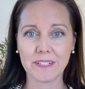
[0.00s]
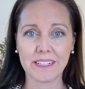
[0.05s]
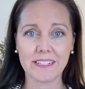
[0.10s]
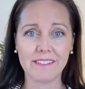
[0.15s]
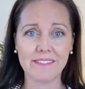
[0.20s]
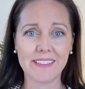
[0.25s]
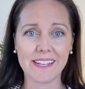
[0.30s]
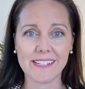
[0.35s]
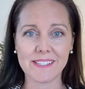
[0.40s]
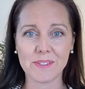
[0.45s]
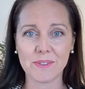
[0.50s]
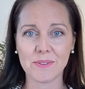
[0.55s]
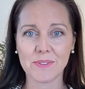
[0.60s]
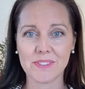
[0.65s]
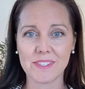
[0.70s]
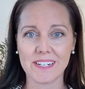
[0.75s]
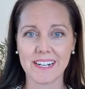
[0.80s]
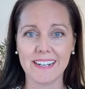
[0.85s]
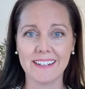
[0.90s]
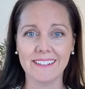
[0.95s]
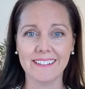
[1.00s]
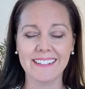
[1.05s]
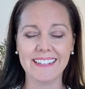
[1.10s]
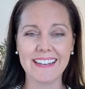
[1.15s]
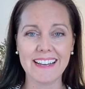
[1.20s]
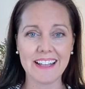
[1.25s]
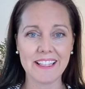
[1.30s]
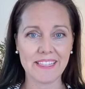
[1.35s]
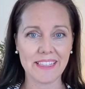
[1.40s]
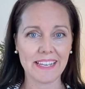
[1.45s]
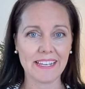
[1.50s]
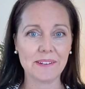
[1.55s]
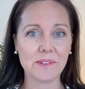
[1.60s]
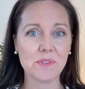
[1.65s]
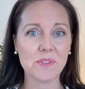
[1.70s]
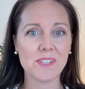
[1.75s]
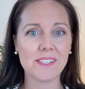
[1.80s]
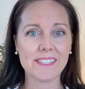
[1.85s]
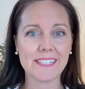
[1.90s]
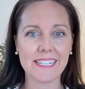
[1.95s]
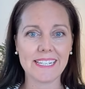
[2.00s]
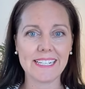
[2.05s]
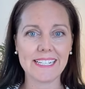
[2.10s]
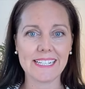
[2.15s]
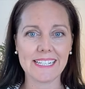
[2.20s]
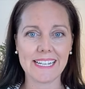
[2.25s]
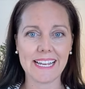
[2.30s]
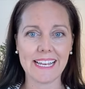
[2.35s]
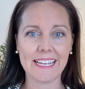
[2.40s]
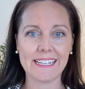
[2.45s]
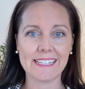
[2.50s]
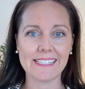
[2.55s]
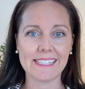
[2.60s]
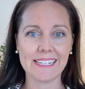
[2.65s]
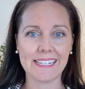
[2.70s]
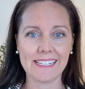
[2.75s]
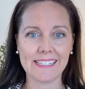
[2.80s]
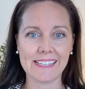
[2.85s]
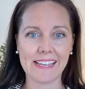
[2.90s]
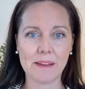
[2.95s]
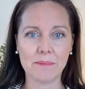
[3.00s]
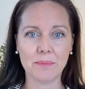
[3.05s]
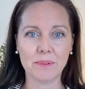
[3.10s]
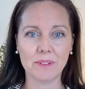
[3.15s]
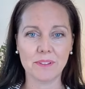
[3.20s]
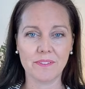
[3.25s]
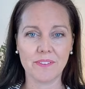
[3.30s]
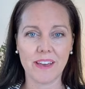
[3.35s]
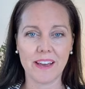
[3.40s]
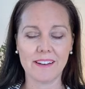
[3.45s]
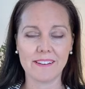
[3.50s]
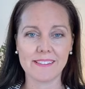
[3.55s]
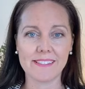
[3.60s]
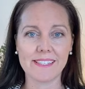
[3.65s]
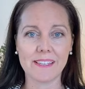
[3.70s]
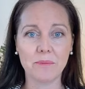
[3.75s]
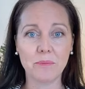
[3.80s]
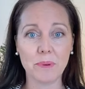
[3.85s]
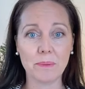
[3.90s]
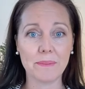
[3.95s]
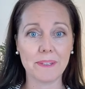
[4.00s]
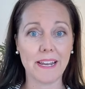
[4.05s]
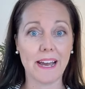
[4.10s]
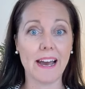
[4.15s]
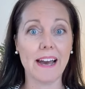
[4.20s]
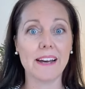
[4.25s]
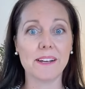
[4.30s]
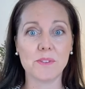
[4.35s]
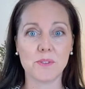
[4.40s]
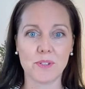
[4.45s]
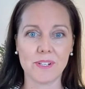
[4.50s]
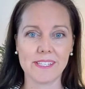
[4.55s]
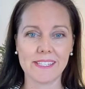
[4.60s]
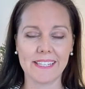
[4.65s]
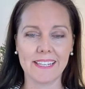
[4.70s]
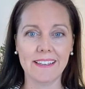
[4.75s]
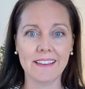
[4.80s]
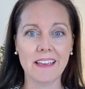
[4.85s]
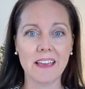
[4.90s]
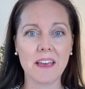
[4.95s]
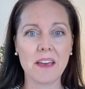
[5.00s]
And if that's your style, they are just here today as an example of how some women are dressing